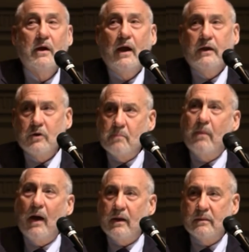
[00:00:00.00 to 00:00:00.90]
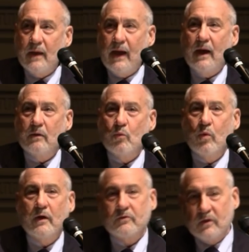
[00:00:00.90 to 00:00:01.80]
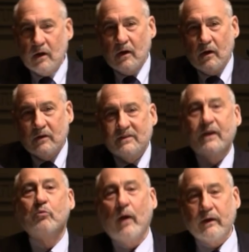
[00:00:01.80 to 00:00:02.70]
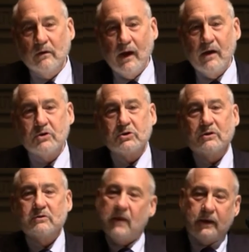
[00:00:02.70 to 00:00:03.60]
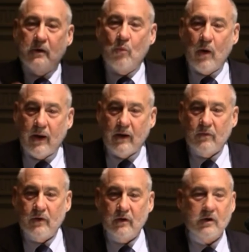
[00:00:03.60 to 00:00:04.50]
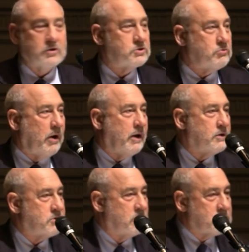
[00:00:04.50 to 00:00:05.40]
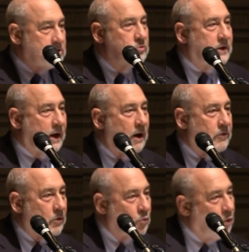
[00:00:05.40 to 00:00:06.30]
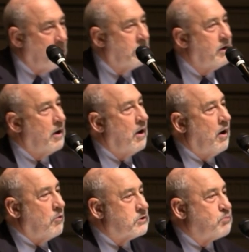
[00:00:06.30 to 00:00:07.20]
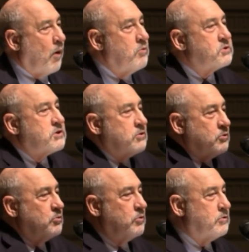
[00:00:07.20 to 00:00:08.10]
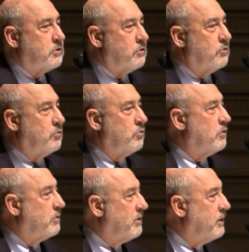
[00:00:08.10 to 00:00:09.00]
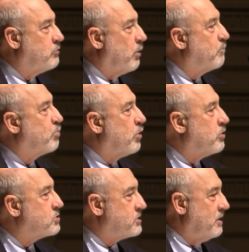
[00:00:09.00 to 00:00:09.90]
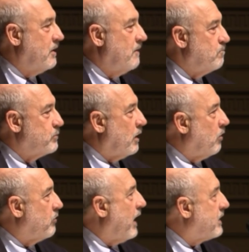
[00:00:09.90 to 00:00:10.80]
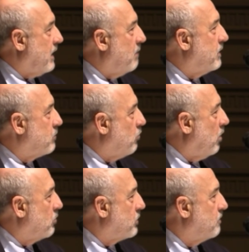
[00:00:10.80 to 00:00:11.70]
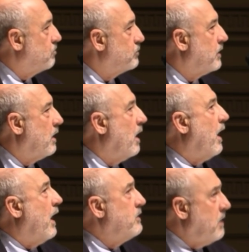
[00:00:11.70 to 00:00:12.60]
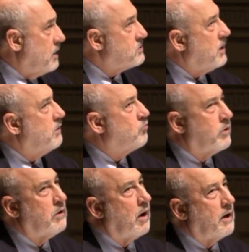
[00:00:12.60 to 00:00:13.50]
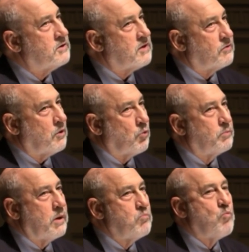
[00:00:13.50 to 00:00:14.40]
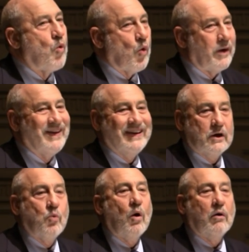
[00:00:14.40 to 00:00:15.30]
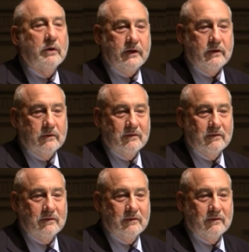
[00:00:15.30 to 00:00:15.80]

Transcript: And you combine that with deregulation, taking away the constraints, and the two together would, was supposed to, to lead to a burst of economic growth. And yes, they realized that there would be more inequality,